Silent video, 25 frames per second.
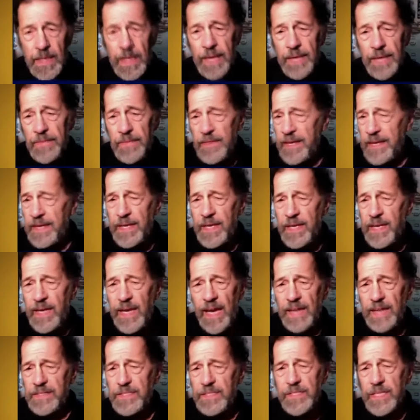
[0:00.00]
and they
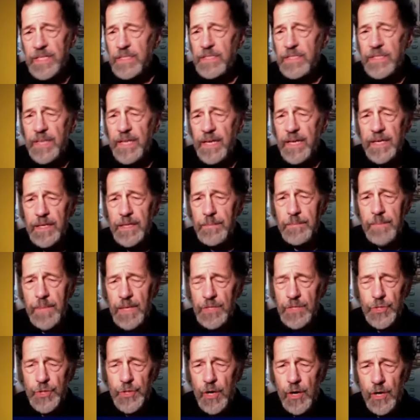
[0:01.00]
can dictate a
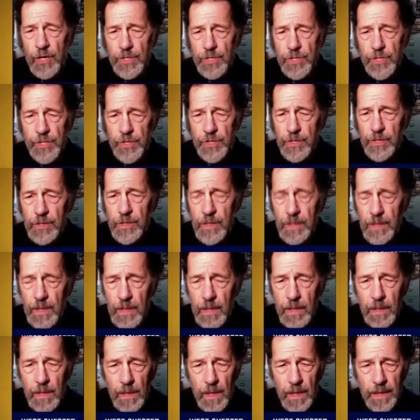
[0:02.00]
much harsher
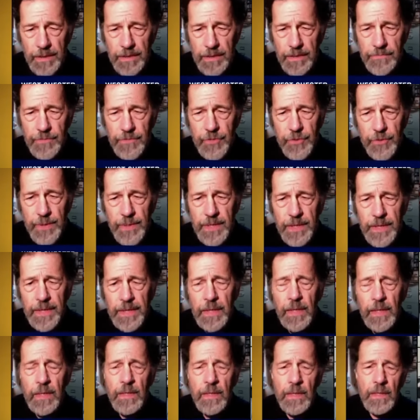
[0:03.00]
kind of
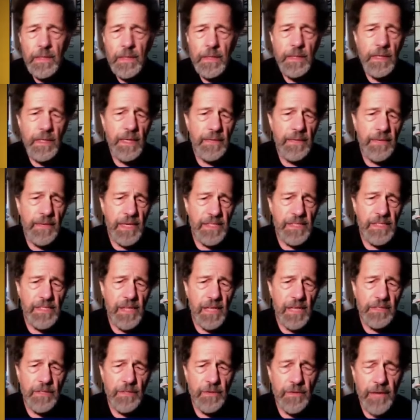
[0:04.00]
treaty. And that's
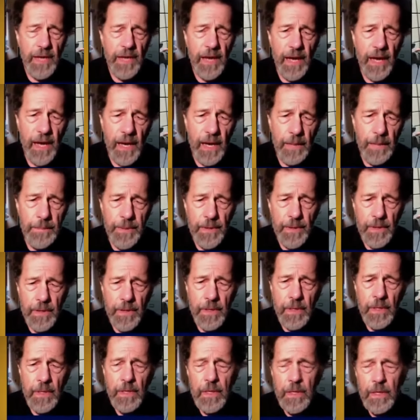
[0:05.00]
not going to happen.
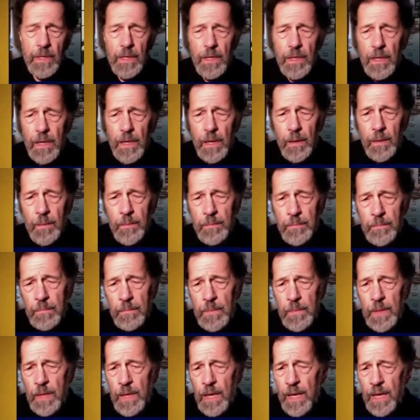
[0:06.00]

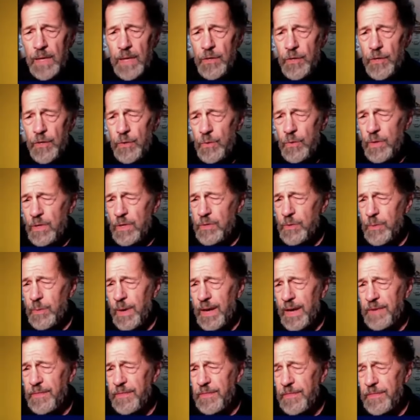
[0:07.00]
Nor do
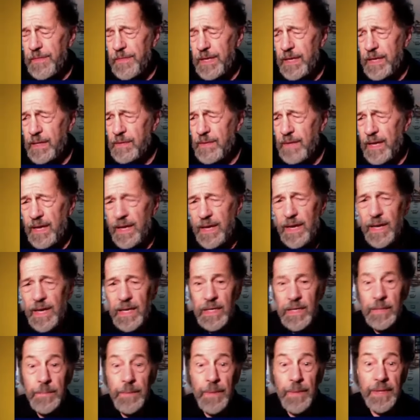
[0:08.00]
I think that
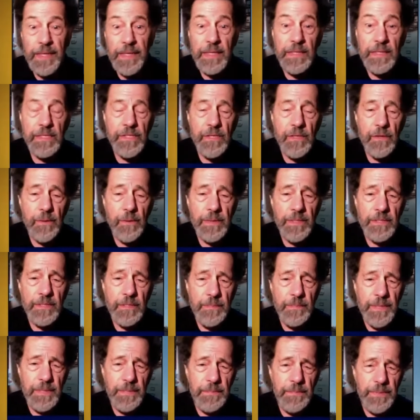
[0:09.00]
anybody is going to
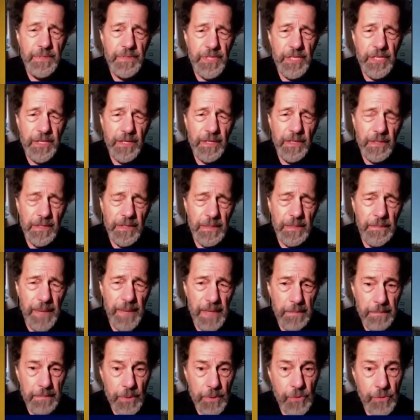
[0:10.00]
be particularly
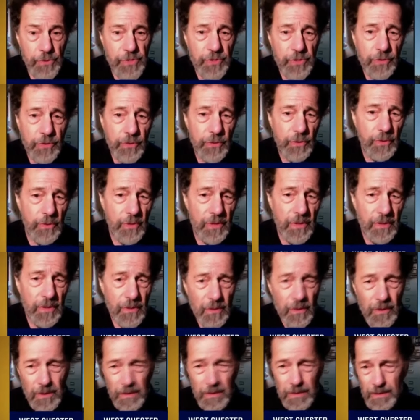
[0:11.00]
bamboozled
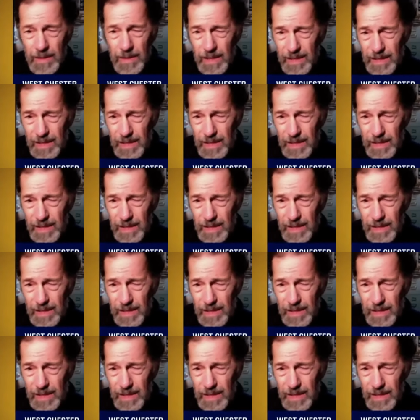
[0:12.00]
or